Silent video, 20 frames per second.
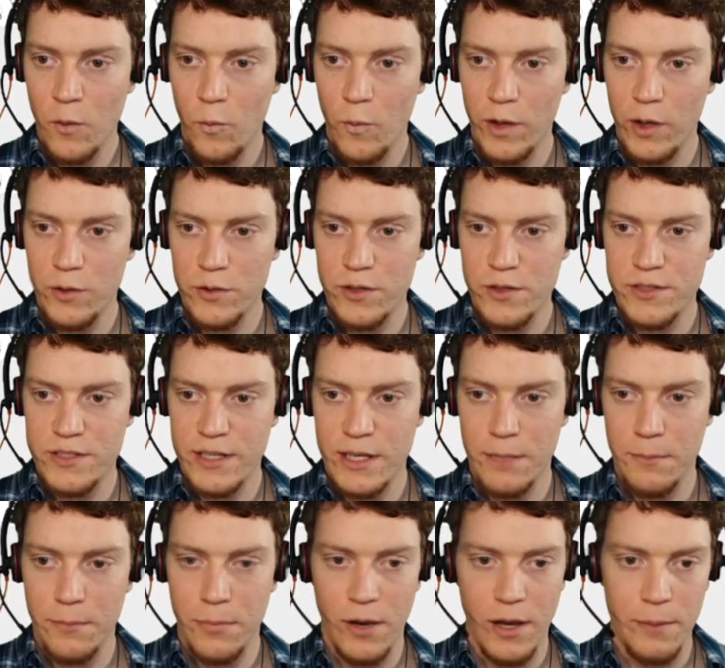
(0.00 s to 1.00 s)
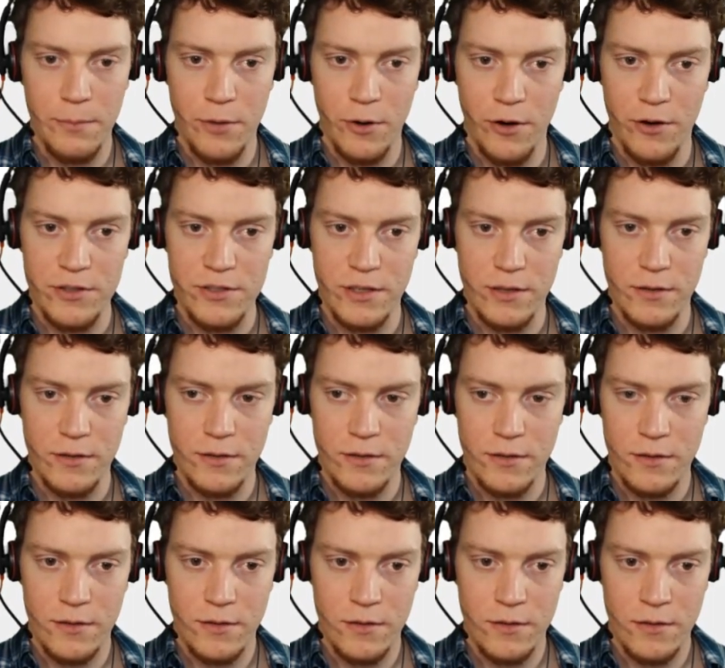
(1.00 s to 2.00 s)
We can also see it by person.
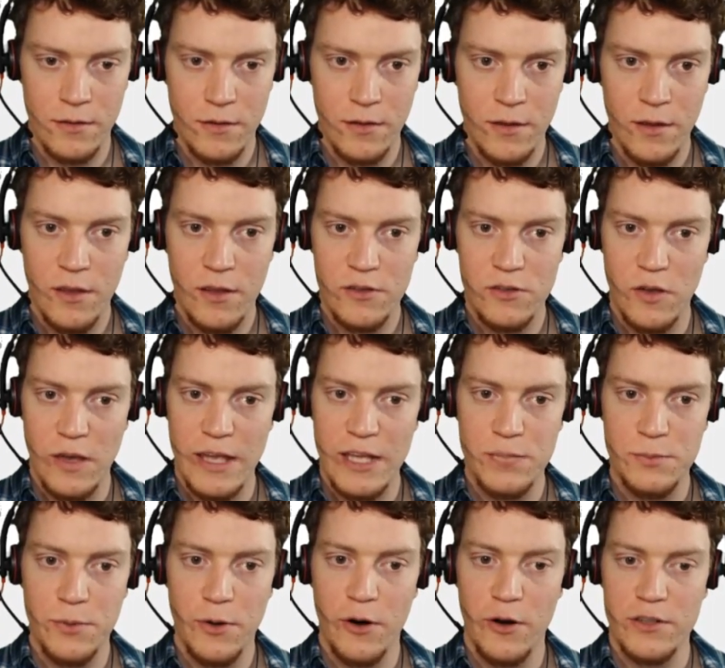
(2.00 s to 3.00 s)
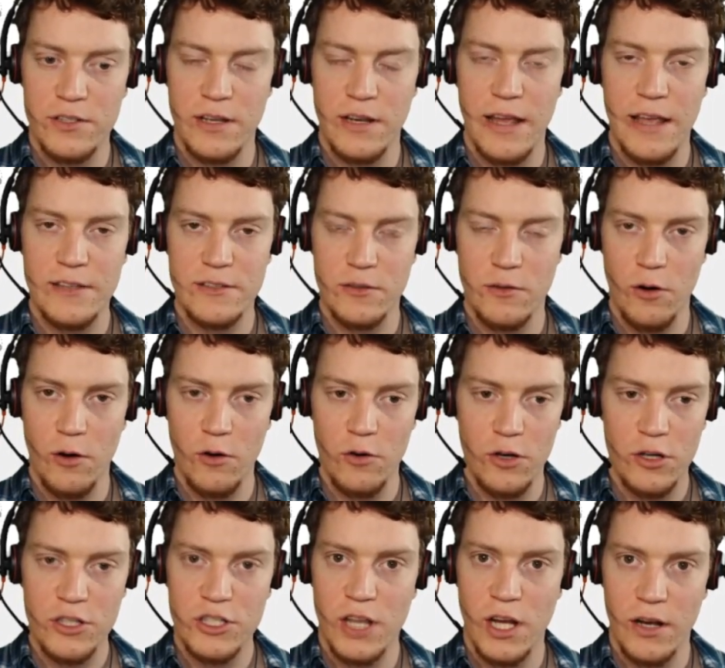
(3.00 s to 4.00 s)
So each person has their
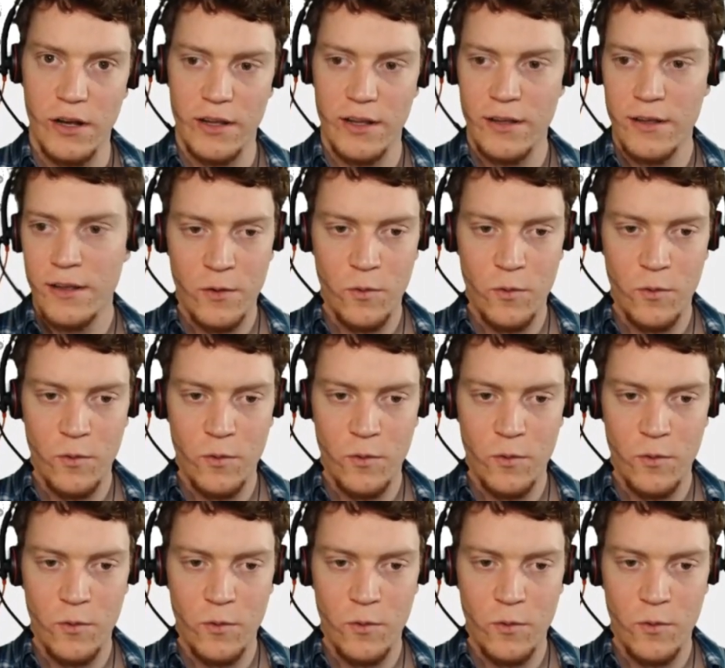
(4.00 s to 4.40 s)
own chunk,